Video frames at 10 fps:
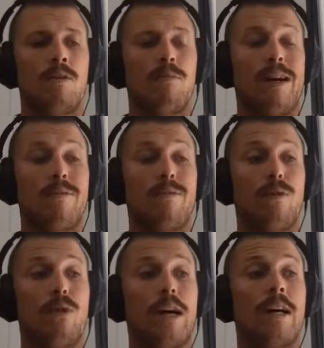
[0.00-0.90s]
But
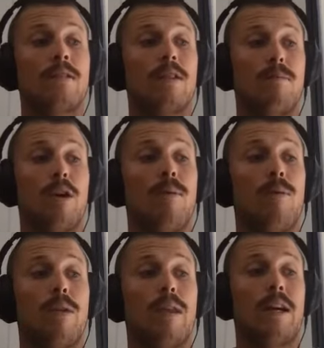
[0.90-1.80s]
for us at the moment,
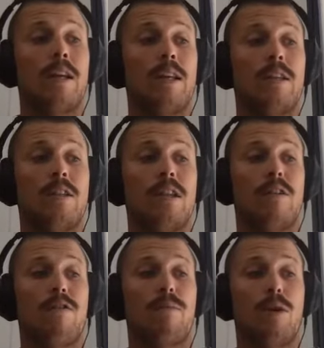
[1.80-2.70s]
we're lucky that there's
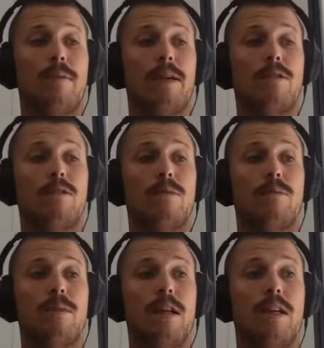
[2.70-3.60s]
enough
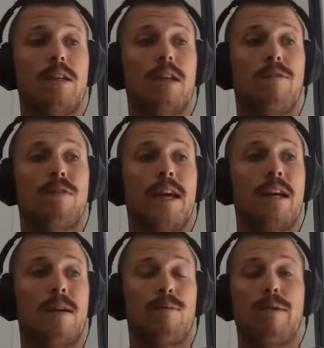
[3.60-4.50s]
momentum and enough
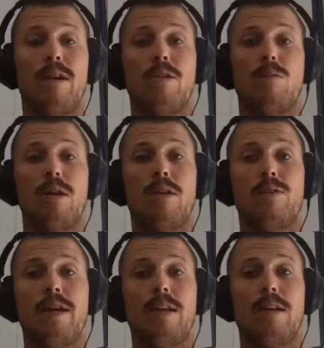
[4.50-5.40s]
take up around the
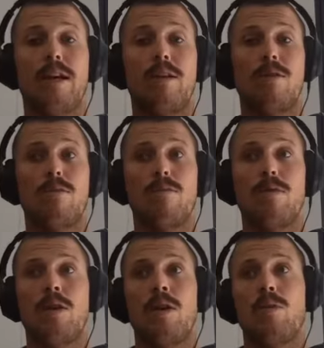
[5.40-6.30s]
world that like
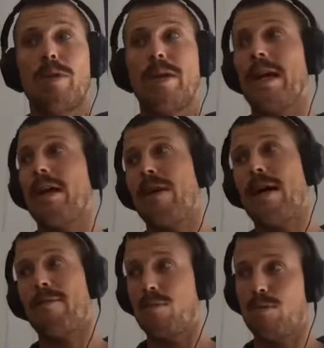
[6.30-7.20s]
we have
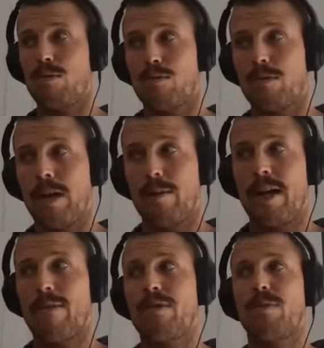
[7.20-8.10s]
Apple and we
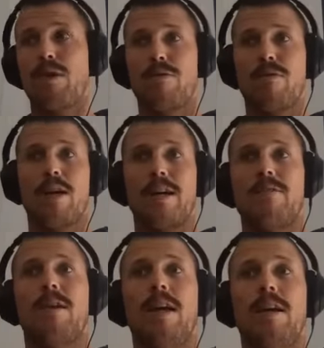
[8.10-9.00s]
have
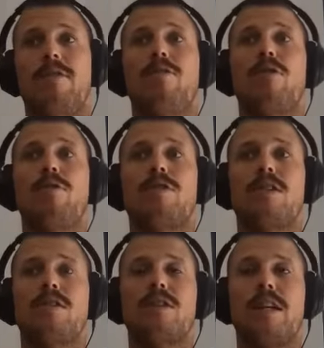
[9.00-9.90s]
Spotify, and those
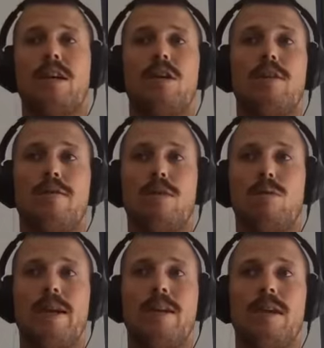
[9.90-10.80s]
things are ticking over in a
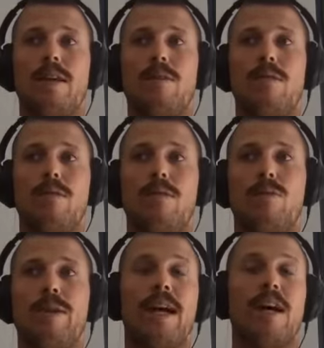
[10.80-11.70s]
way that
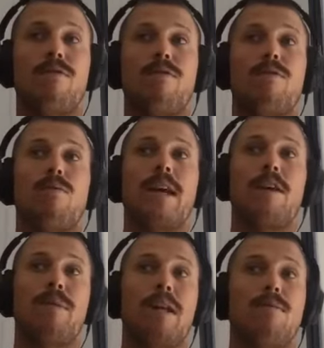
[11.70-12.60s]
we have
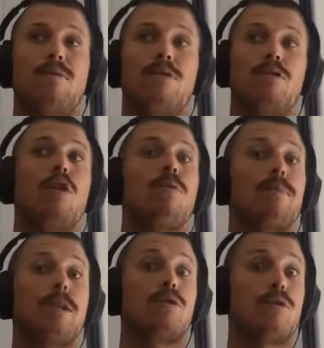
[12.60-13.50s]
been able to not
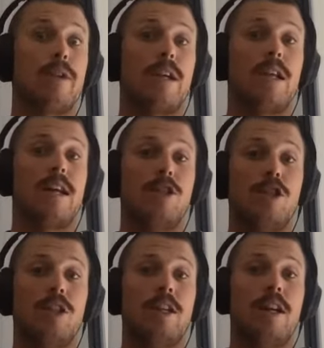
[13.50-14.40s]
be touring last
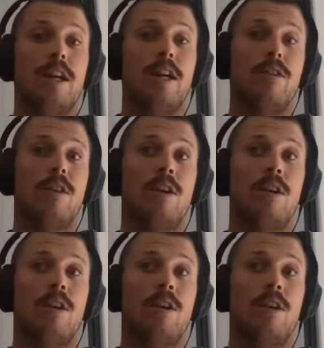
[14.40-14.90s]
year, and